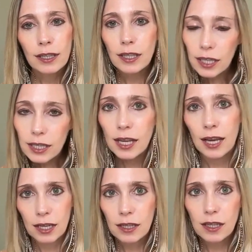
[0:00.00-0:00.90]

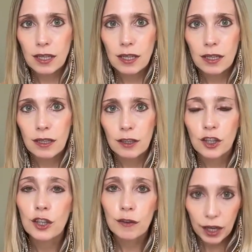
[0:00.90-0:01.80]
dictates
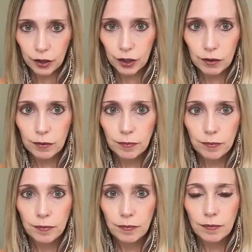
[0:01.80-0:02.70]
your value,
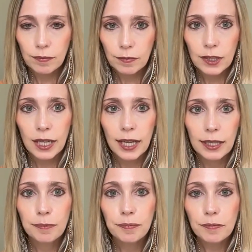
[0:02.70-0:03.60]
okay?